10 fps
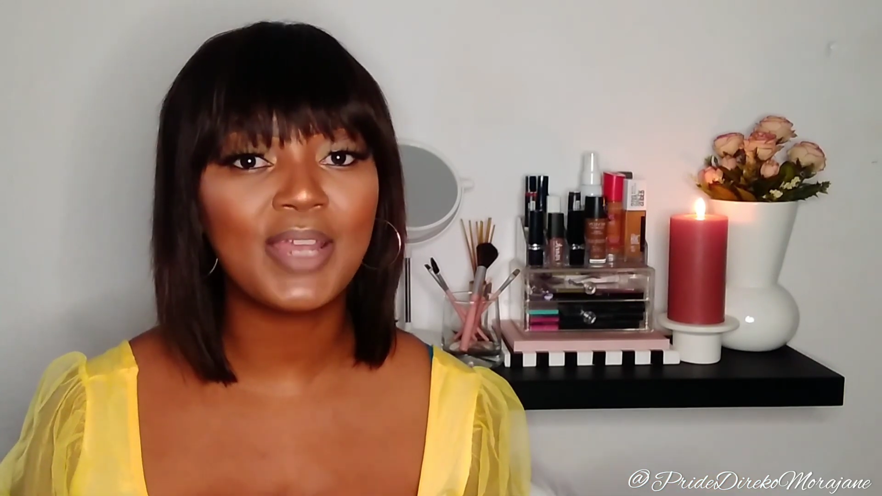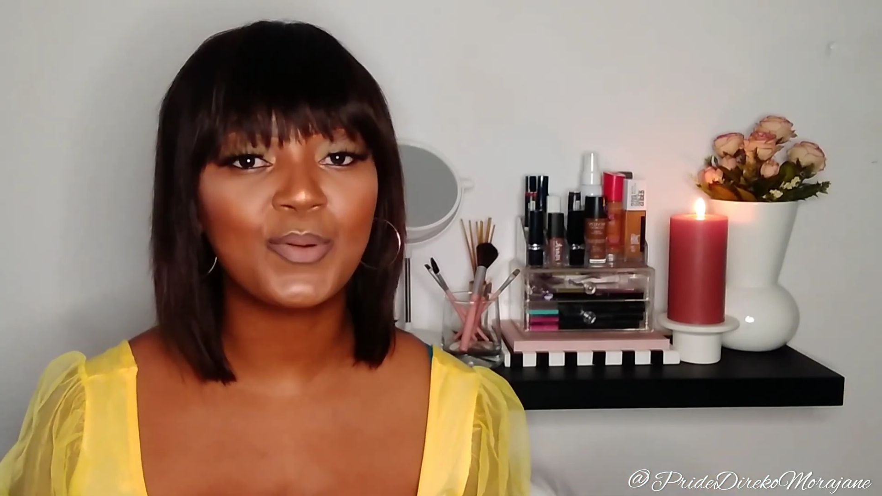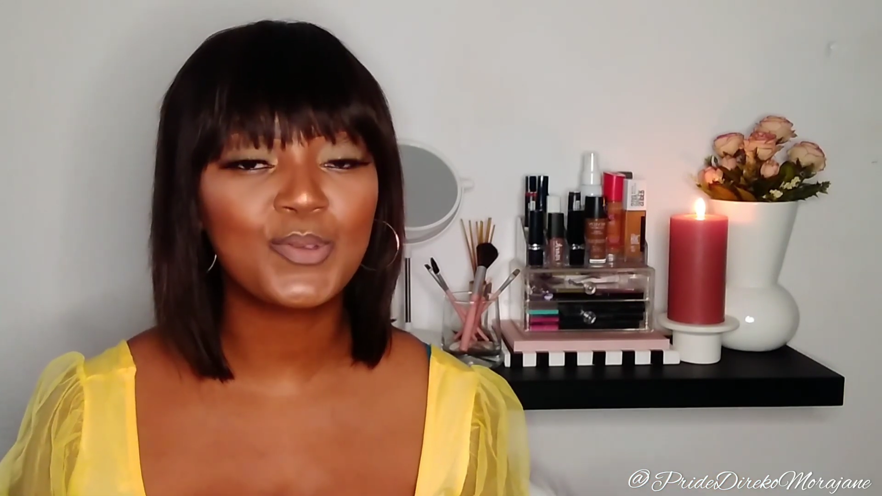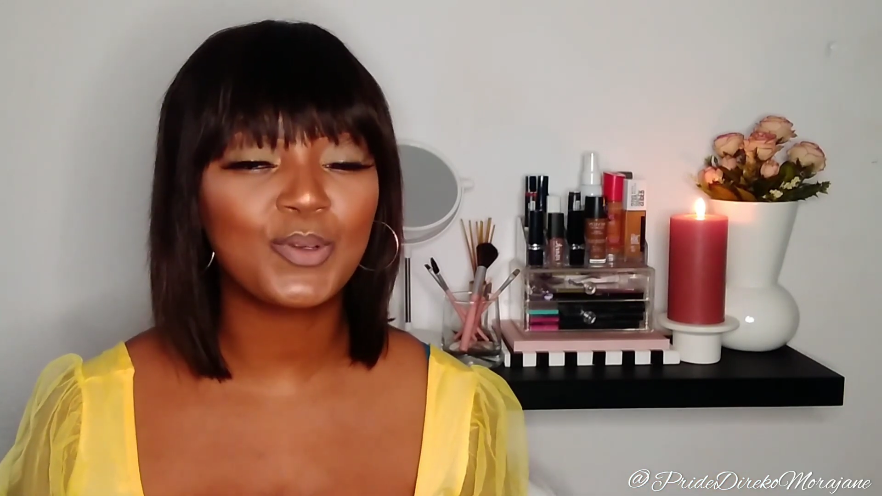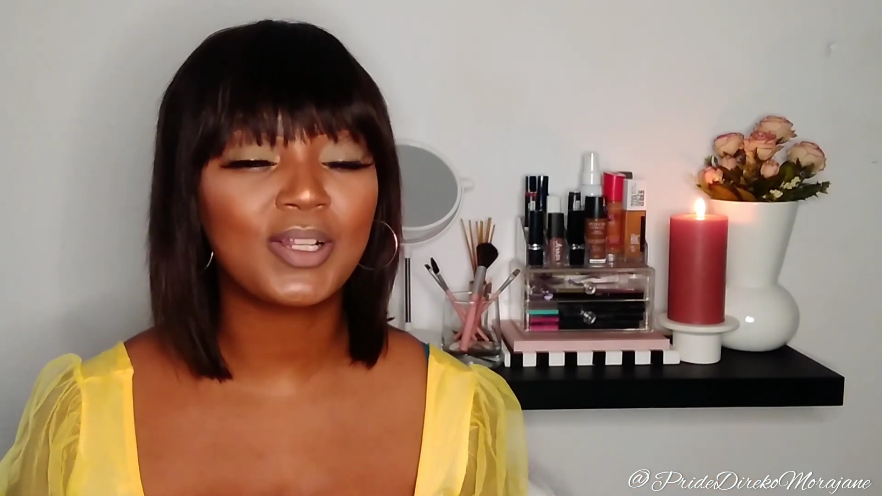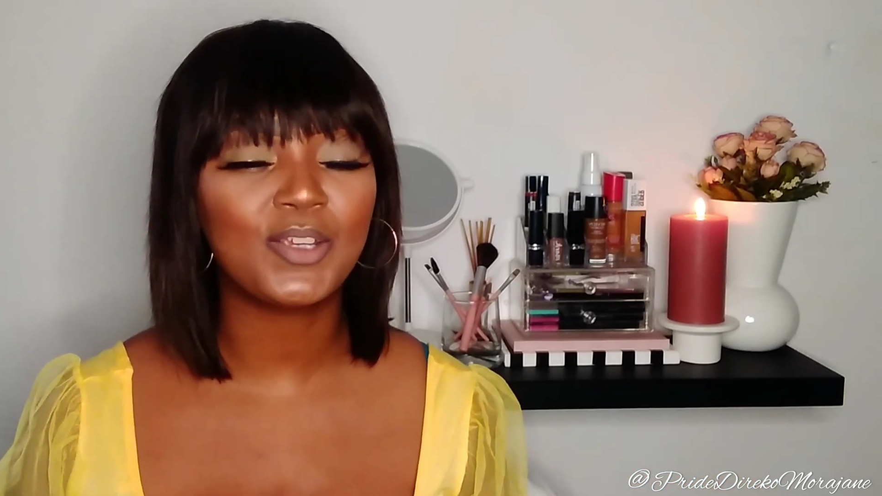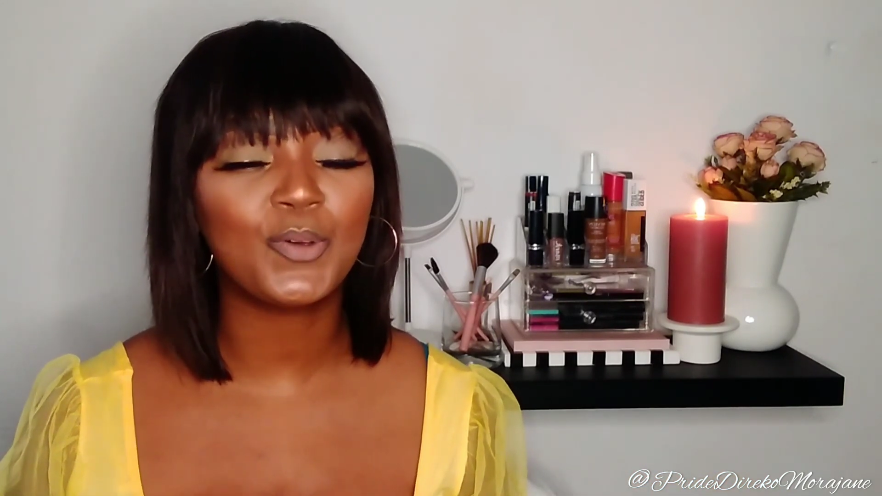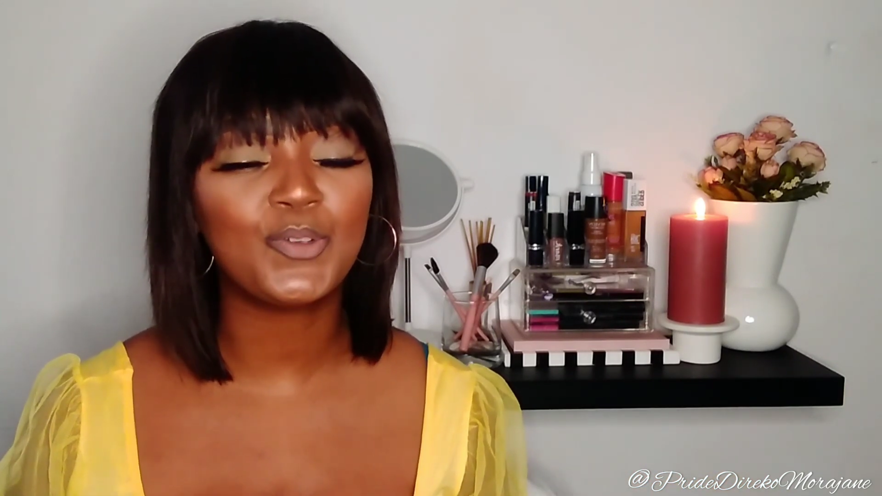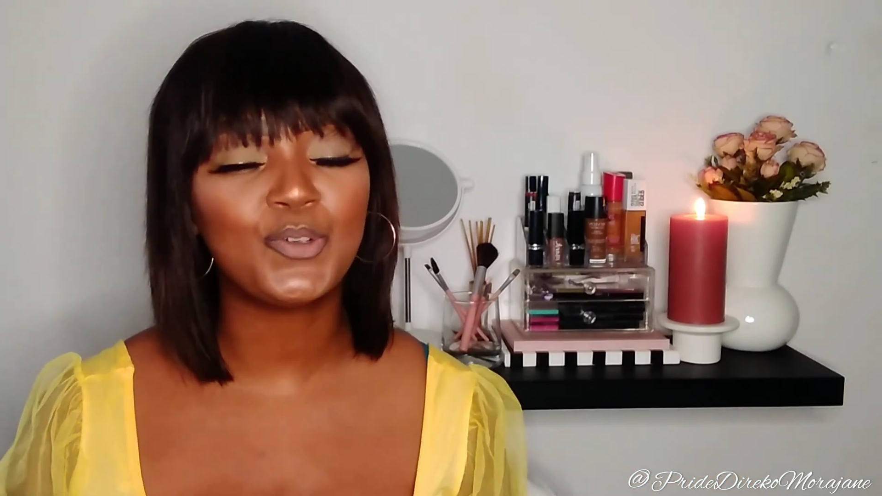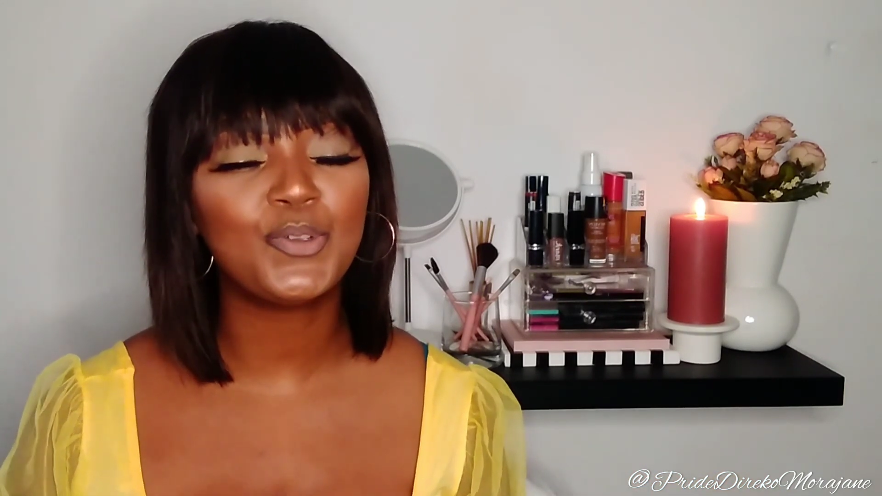and also
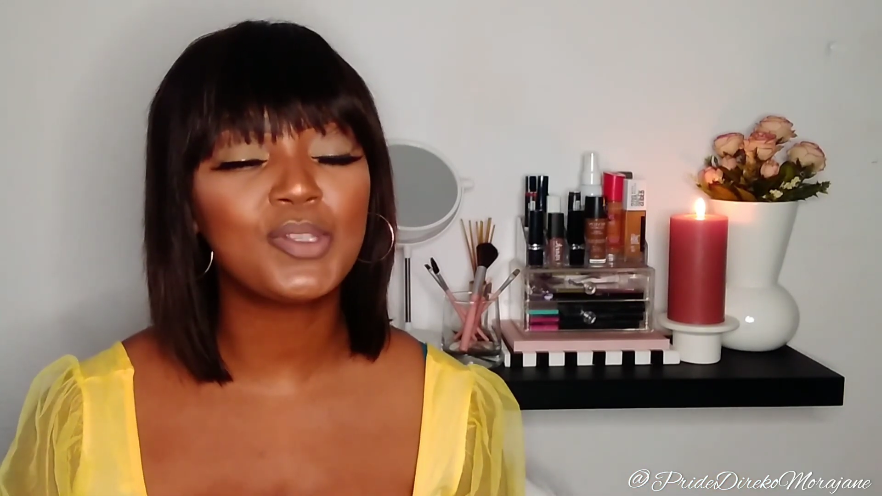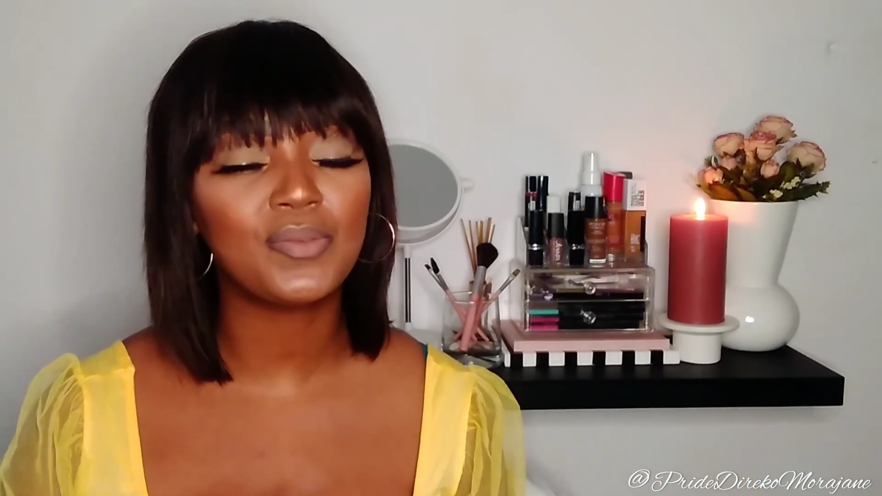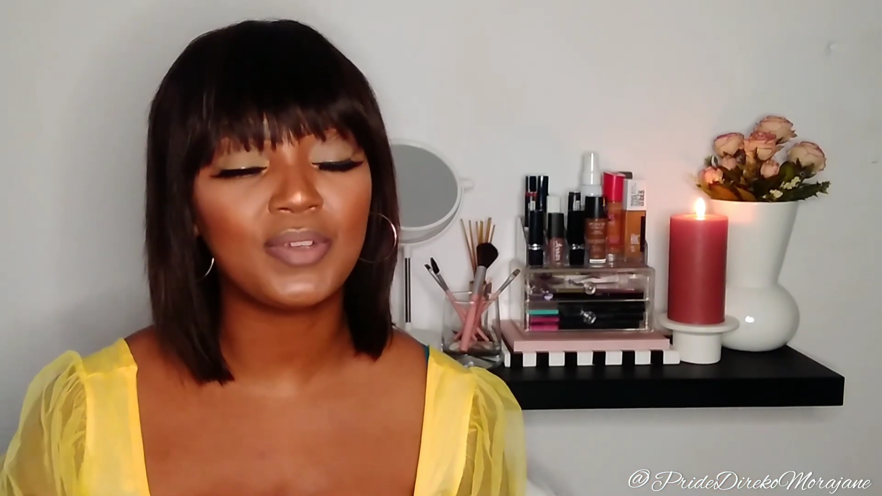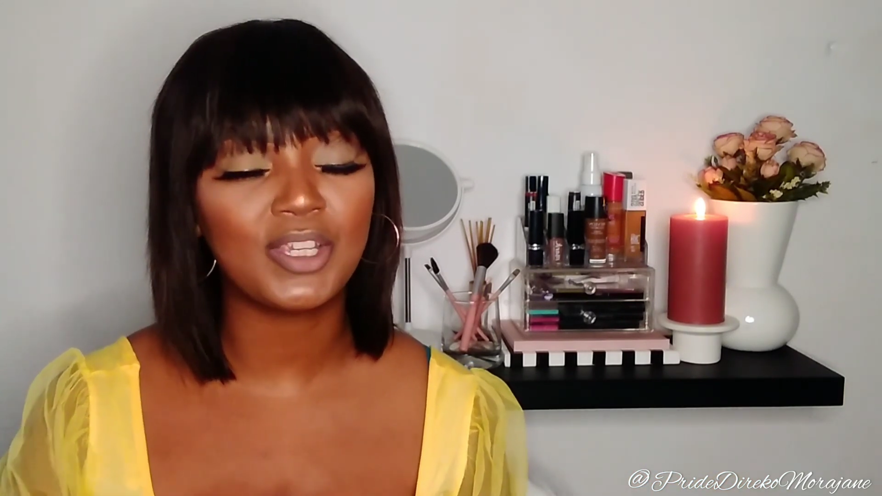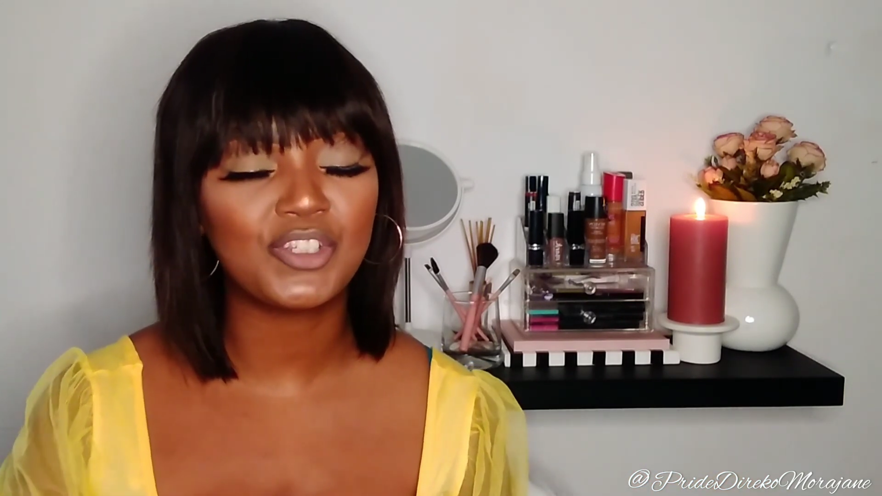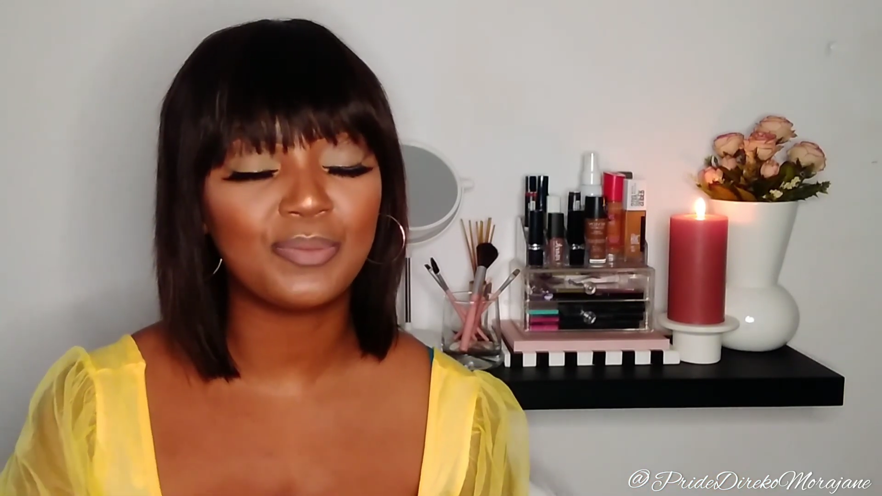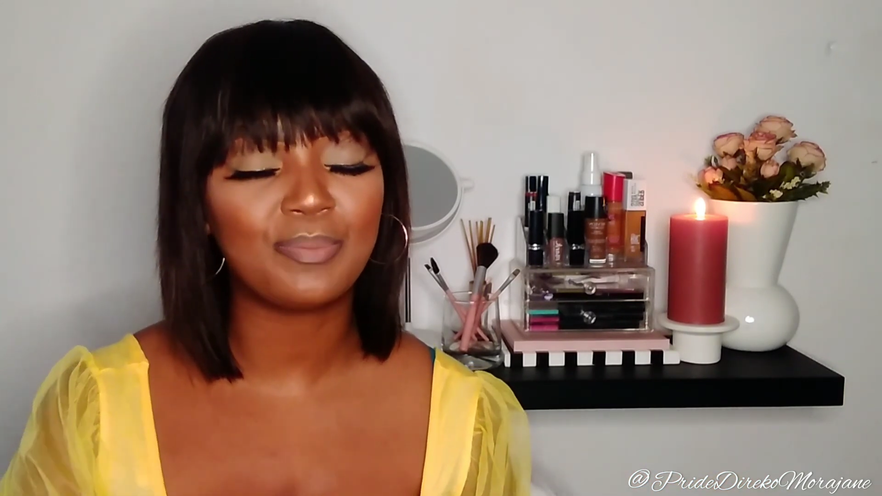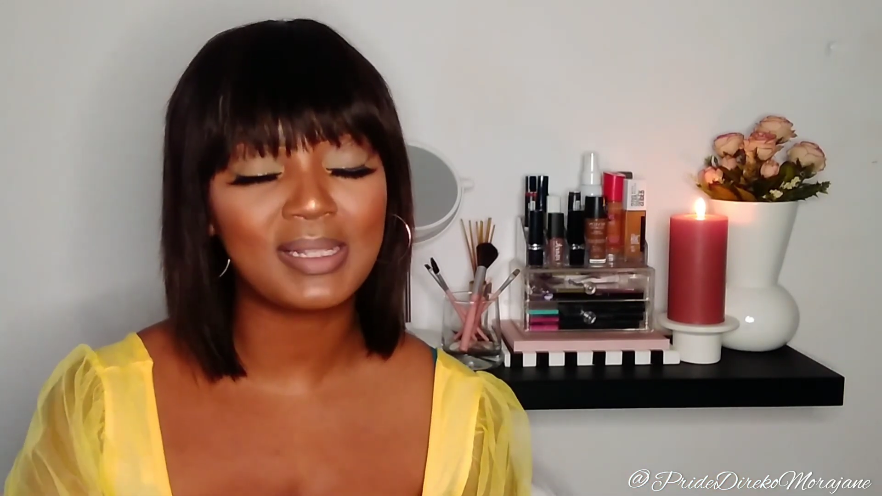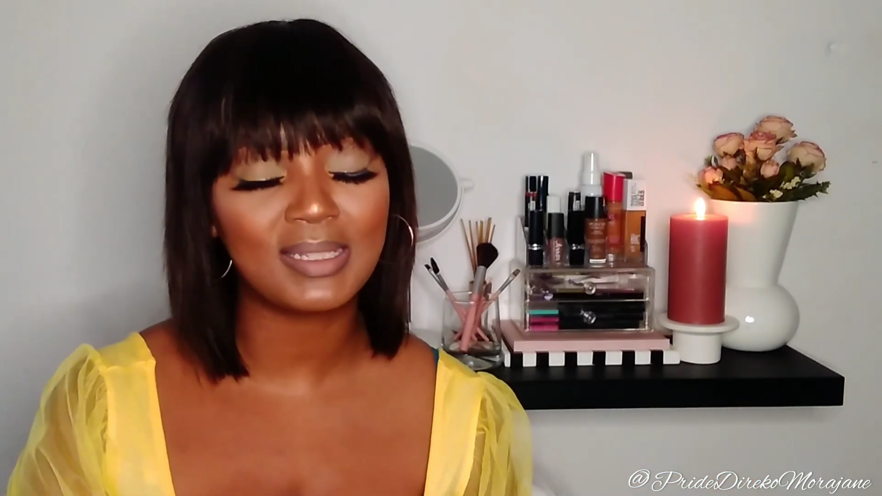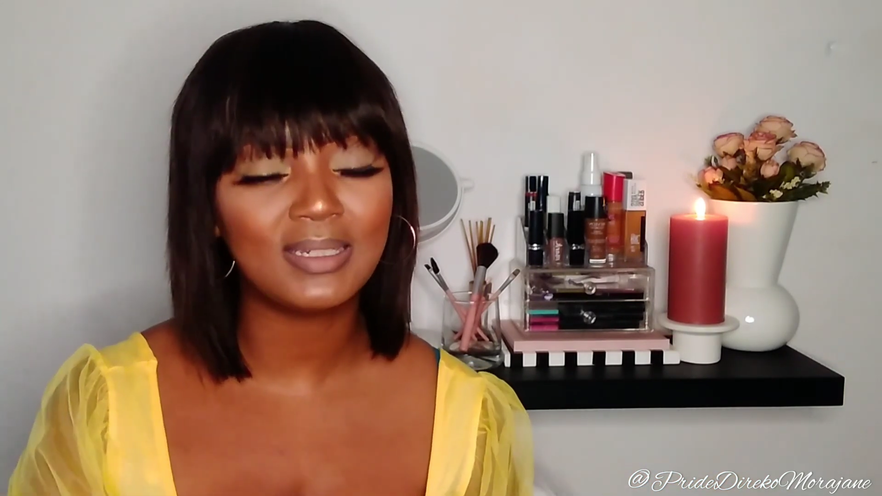click on your notification
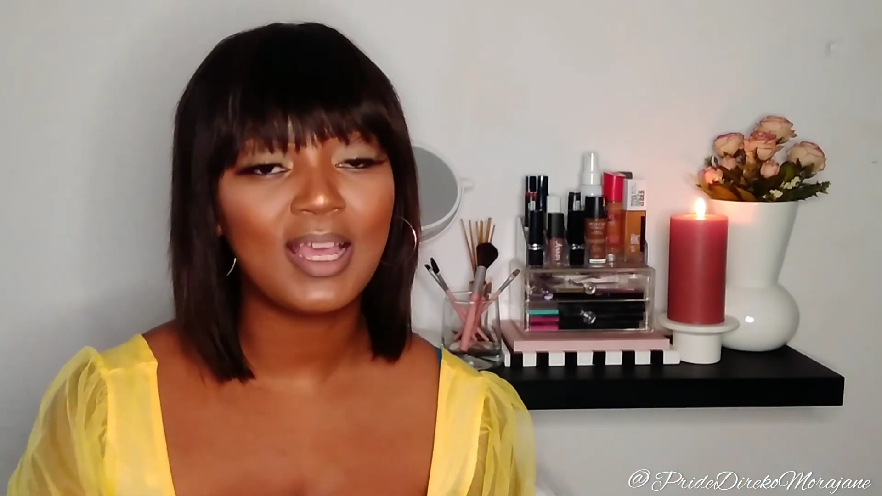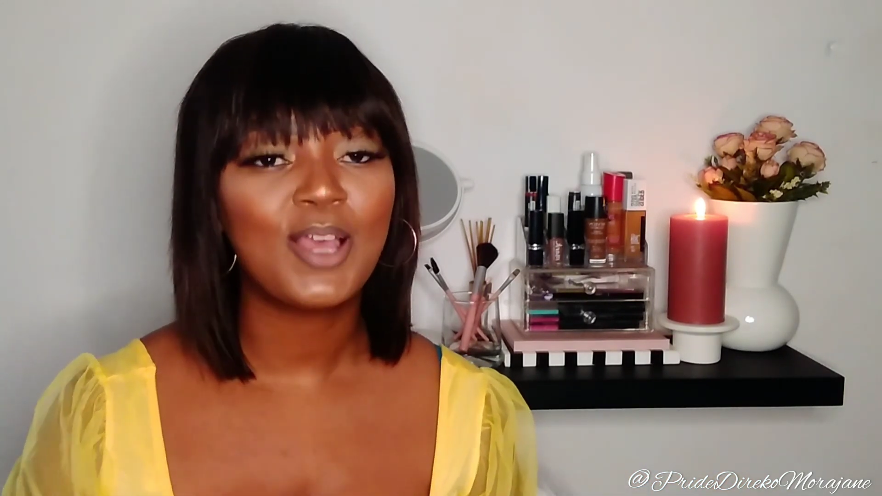button